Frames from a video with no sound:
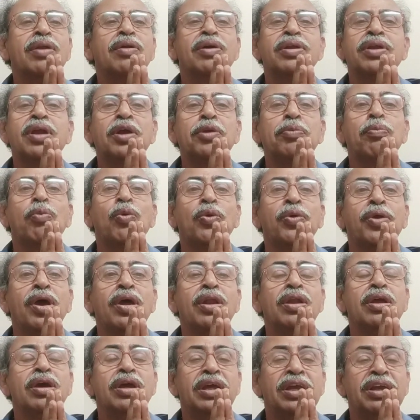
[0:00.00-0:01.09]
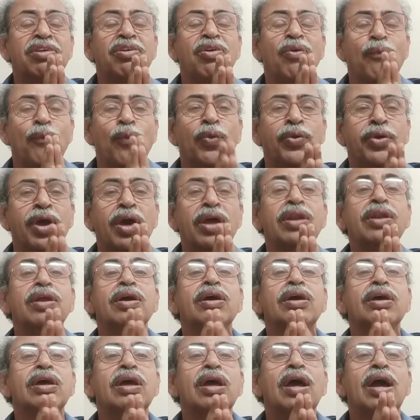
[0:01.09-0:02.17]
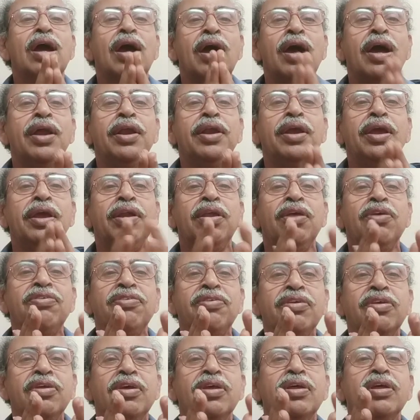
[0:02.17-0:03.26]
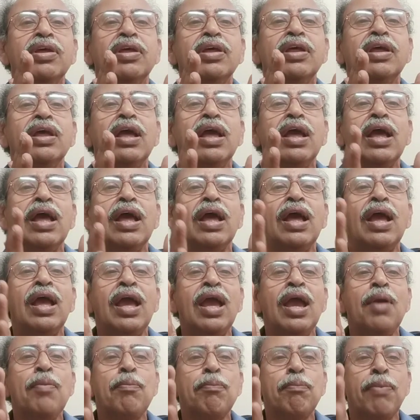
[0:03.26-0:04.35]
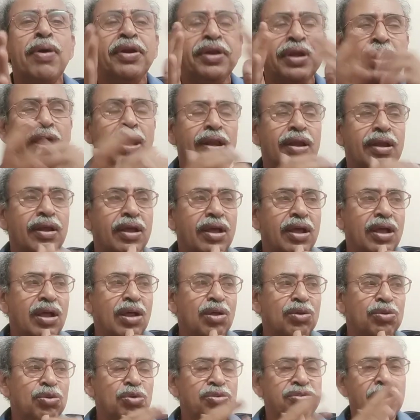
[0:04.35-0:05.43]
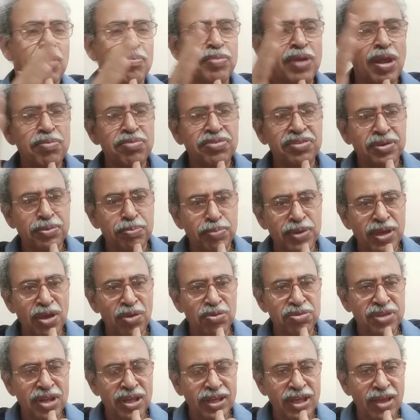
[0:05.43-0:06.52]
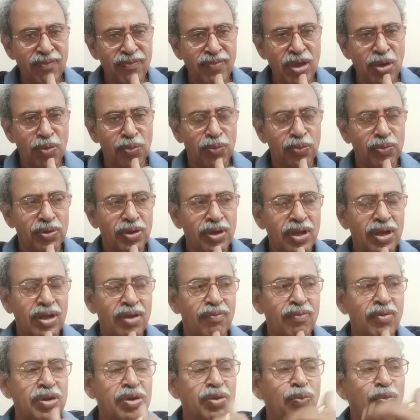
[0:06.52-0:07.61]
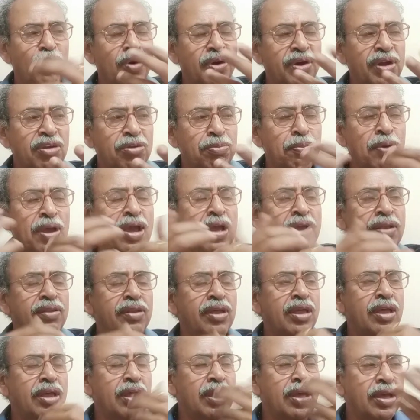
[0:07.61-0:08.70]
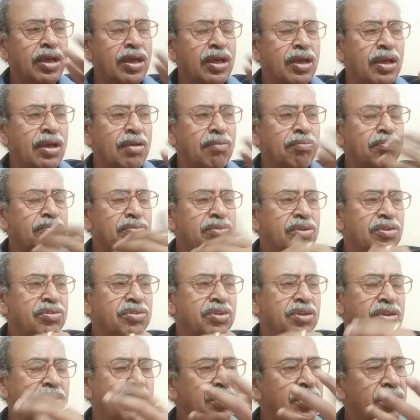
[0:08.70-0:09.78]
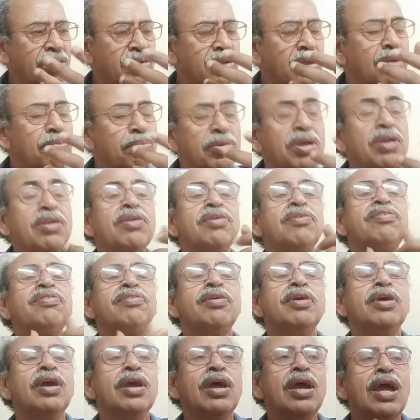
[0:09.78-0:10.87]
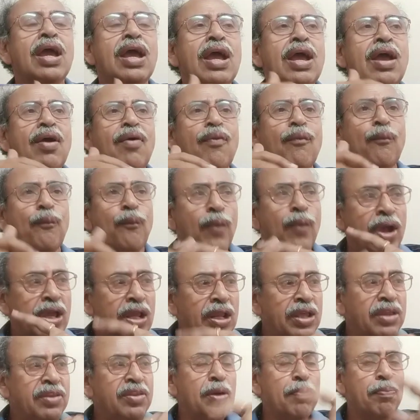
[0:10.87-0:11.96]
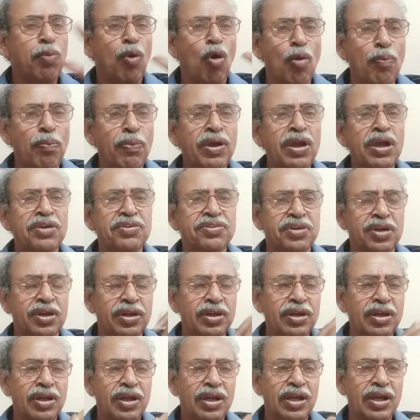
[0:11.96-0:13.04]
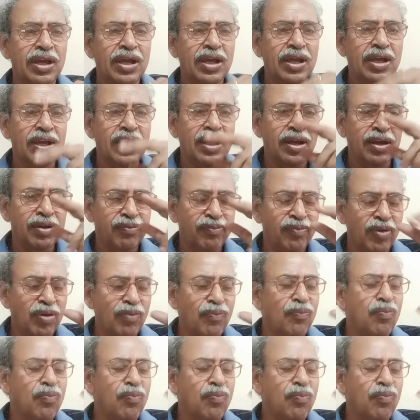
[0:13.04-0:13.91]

not proton, it is a photon and it is a particle. So sometimes it behaves like a wave. When you want to explain this thing, and it means while in the propagation, it will